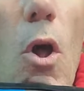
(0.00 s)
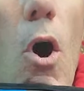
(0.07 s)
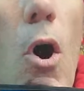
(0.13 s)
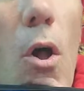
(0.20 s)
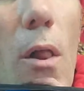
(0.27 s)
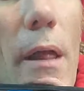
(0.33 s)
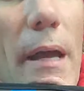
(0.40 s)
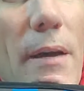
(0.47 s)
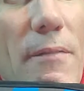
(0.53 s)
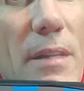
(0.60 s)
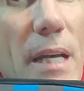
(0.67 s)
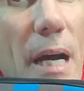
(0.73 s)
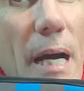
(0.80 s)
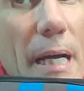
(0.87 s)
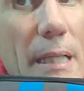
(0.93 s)
all have the
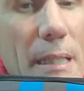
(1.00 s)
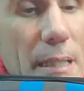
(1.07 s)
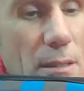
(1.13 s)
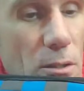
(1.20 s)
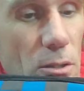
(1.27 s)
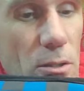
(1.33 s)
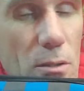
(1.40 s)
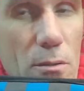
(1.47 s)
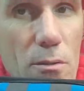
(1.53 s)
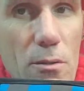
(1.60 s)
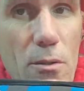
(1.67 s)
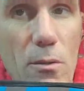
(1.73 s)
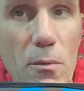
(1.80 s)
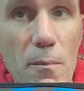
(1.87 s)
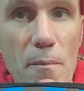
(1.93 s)
eyelets,
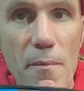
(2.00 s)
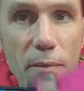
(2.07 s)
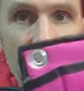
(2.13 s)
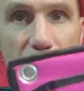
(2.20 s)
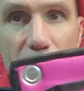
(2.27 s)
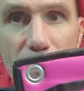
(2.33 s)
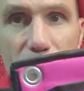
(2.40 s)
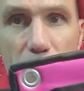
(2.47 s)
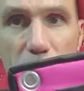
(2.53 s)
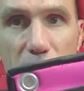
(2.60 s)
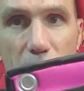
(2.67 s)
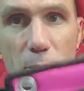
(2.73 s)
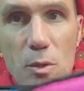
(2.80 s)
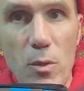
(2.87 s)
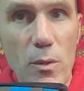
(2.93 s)
so that is something
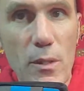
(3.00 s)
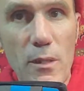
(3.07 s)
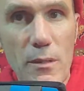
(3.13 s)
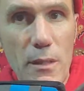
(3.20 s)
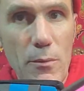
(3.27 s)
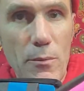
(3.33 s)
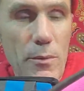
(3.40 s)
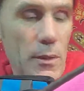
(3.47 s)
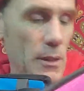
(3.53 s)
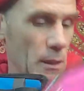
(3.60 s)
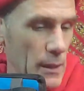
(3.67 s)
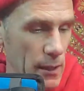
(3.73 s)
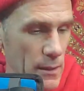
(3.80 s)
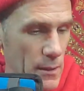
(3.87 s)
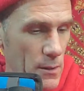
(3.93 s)
I'm doing because I really
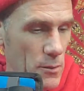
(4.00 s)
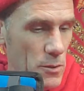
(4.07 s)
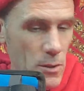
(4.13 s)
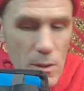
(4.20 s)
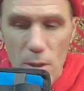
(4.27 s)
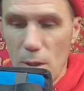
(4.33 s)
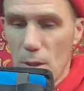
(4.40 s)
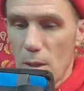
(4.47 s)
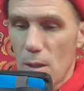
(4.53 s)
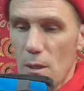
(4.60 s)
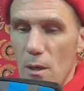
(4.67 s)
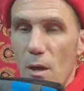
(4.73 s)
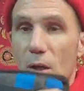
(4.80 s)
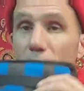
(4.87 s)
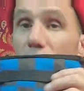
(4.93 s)
like those.
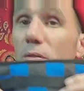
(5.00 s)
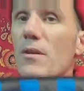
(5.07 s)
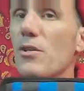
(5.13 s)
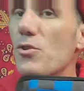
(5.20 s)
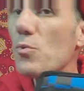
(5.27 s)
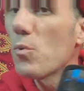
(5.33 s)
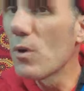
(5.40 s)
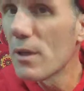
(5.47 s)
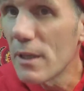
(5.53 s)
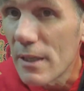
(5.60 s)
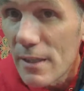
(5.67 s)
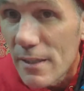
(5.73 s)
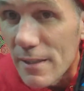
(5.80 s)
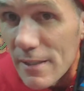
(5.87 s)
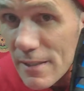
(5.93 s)
This one
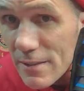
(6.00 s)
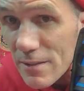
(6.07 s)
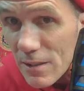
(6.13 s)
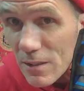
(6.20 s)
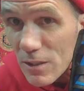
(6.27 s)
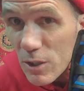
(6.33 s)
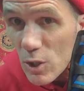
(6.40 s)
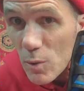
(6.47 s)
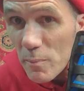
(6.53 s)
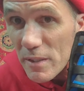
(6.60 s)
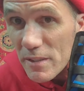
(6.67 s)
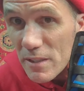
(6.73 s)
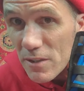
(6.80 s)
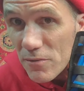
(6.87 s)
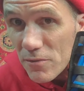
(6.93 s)
is a little bit
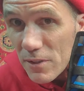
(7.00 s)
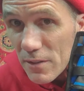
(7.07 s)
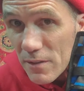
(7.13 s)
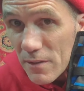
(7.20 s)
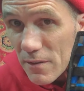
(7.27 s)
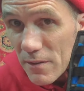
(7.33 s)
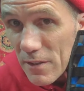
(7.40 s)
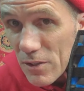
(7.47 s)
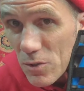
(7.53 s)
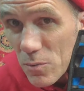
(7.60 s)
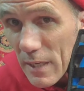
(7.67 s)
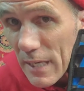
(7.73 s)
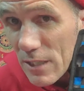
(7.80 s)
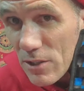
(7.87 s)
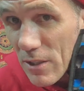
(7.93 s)
different. This one
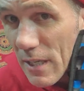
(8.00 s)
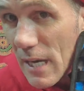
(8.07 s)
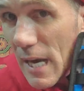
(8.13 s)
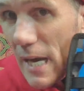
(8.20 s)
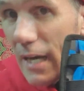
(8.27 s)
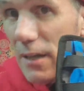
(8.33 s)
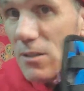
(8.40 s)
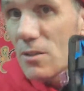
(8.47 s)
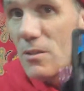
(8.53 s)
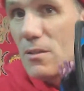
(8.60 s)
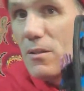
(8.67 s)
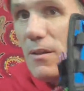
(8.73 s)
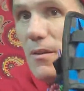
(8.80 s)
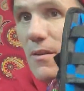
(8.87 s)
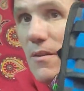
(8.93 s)
actually has
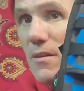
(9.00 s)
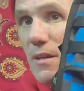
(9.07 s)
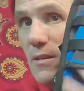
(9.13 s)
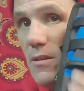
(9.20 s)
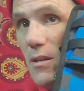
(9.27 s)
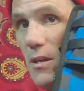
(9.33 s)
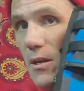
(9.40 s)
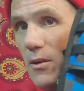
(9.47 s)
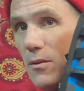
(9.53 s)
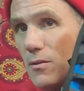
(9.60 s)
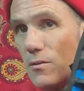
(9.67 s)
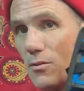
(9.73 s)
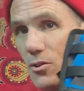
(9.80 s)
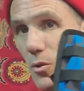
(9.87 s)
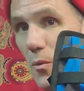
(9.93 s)
this here.
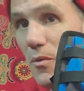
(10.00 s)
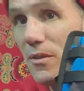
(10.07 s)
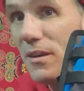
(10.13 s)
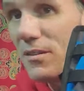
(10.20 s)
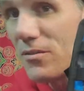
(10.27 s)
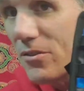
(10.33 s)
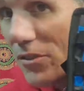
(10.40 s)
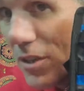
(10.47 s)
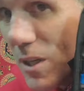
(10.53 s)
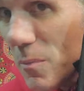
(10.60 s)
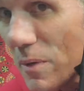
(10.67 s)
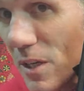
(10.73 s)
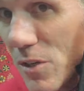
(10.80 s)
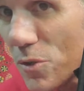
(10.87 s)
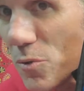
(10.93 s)
So this is going to
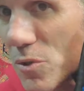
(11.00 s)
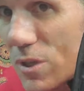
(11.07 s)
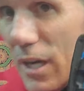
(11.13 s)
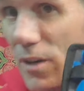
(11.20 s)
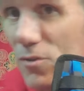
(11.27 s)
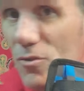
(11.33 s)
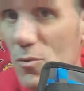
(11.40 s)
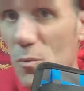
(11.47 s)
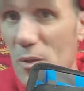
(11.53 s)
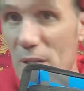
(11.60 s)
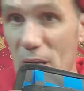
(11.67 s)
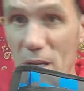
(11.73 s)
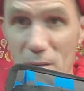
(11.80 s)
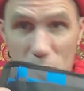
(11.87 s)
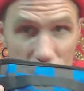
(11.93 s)
be a new style. So when
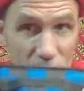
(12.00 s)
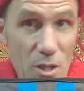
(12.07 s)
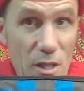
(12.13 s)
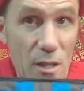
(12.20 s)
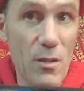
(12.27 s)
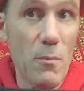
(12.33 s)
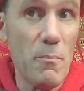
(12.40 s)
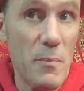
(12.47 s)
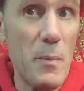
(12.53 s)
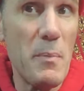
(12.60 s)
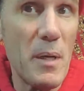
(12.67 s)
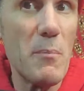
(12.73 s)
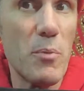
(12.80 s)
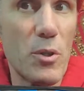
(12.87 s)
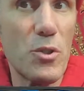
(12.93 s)
you get the
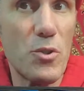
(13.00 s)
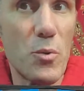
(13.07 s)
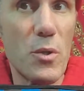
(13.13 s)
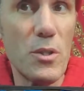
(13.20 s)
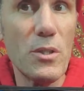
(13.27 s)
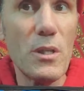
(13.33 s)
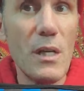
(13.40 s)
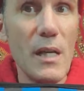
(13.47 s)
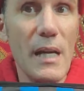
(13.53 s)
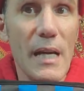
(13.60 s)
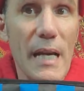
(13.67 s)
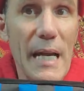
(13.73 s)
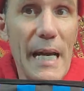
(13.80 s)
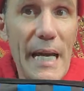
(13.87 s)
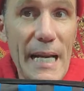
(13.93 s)
big bonjours,
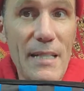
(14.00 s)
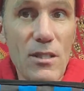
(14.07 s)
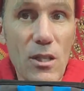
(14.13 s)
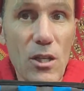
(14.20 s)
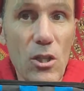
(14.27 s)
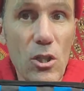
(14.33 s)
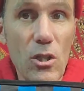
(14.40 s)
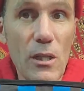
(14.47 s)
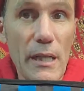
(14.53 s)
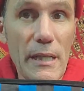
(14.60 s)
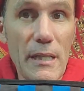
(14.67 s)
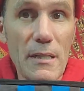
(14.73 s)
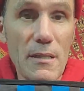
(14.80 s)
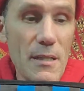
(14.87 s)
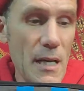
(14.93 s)
it's going to look like
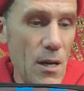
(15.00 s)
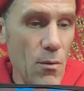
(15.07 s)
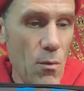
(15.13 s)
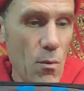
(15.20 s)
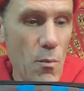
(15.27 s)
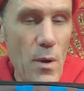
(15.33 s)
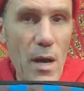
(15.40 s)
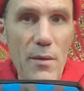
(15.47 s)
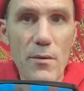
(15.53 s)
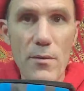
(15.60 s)
this now rather